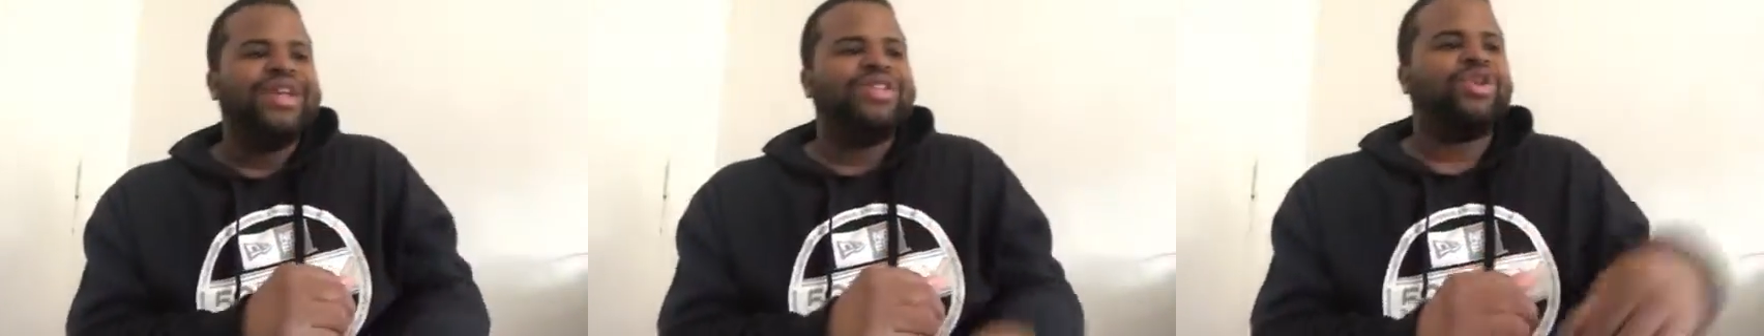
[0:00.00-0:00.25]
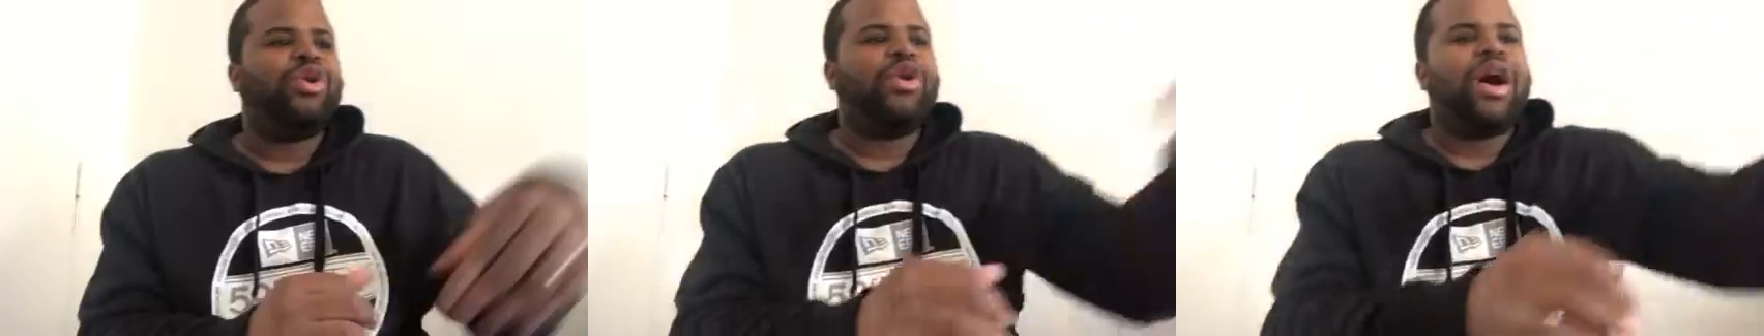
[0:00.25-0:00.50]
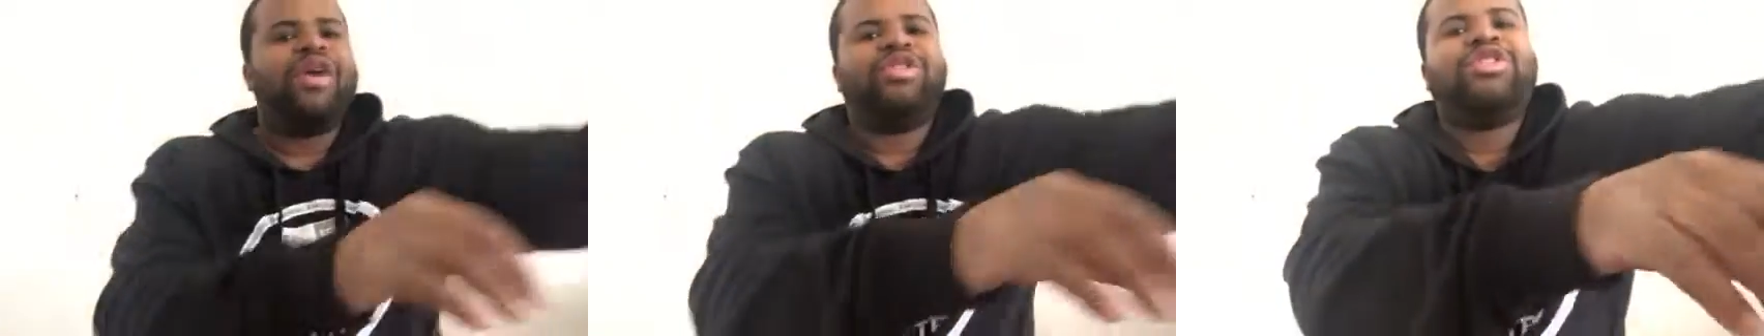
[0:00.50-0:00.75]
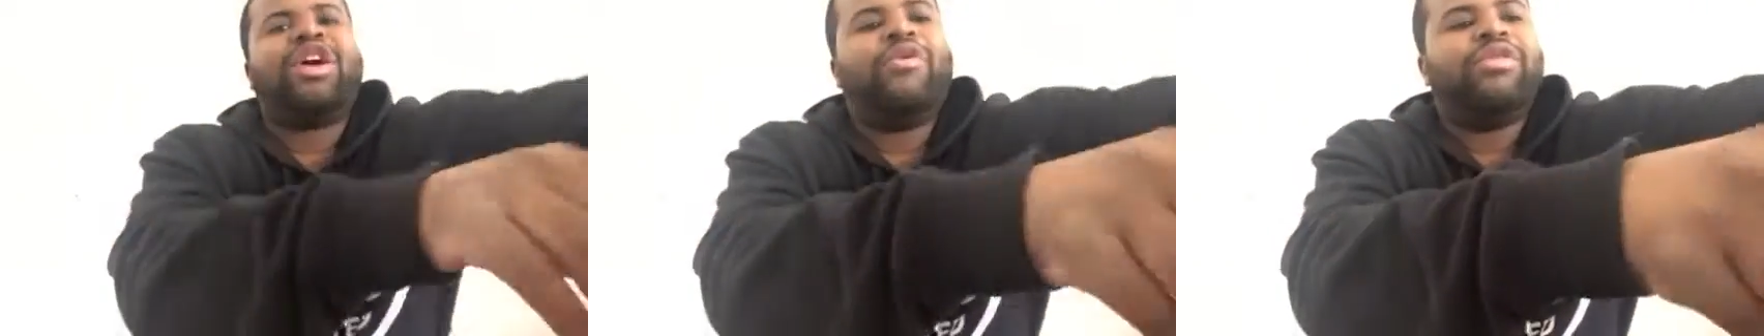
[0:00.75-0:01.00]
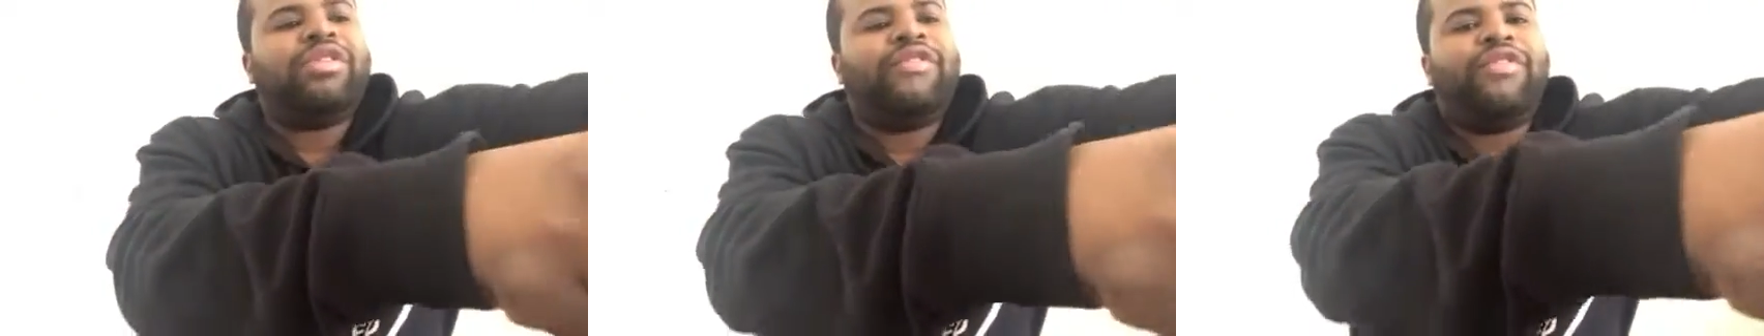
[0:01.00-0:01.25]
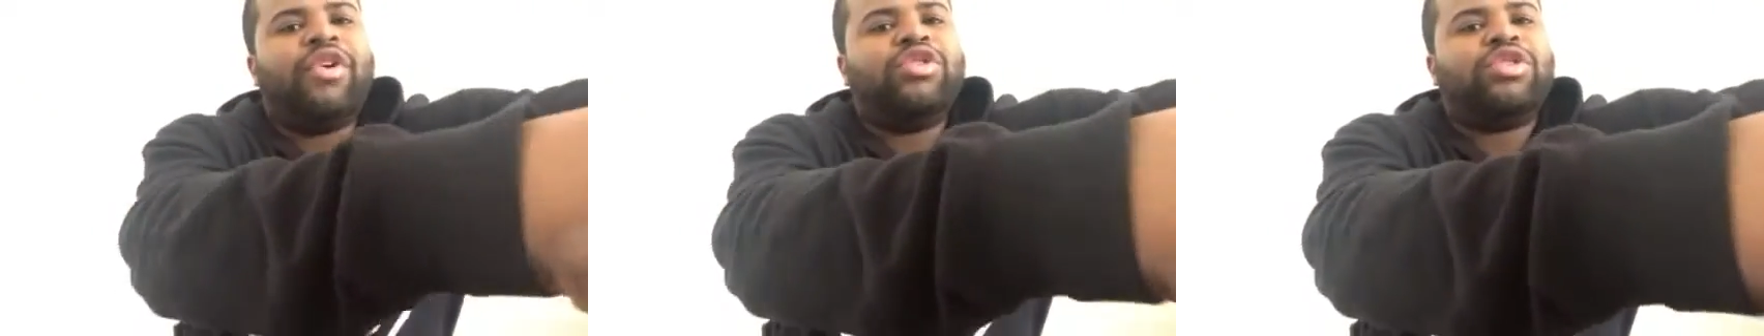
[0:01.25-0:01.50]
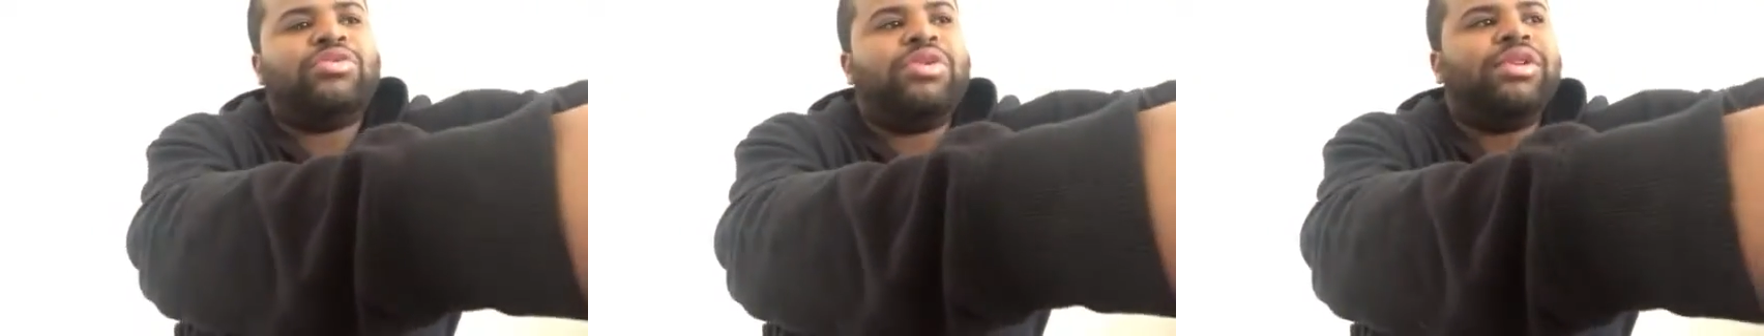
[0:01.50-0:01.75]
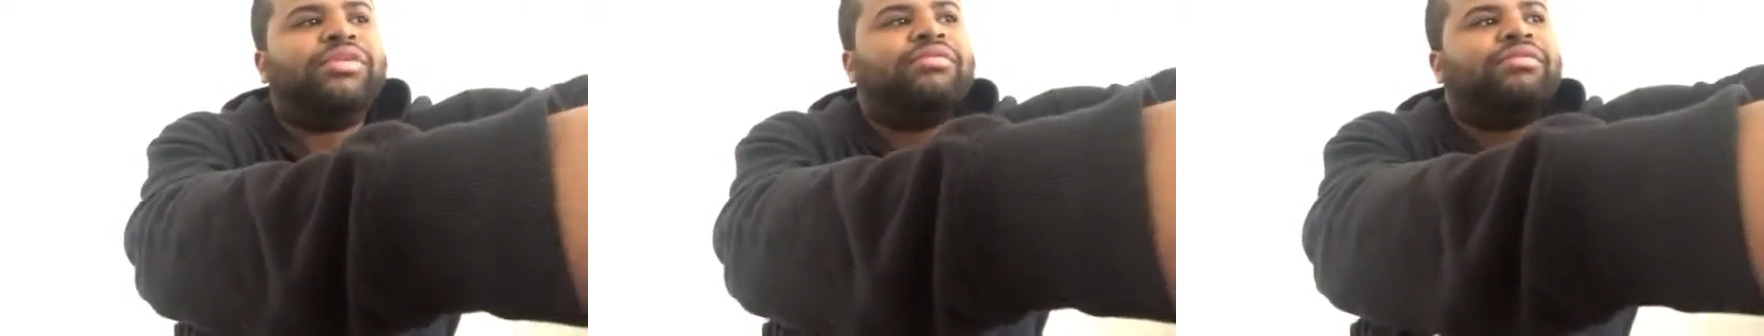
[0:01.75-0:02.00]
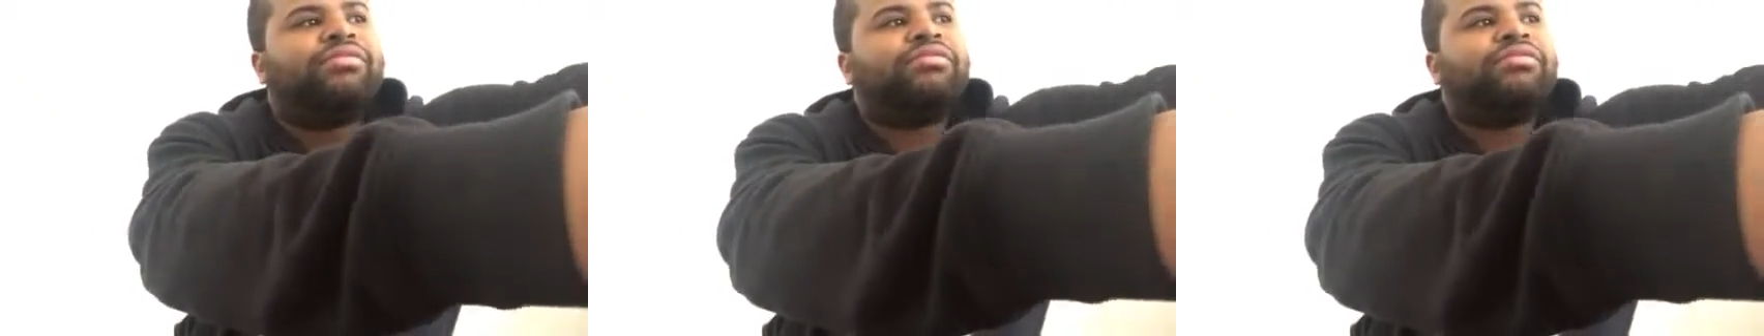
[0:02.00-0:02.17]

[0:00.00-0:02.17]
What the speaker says: So I'll start with the first one.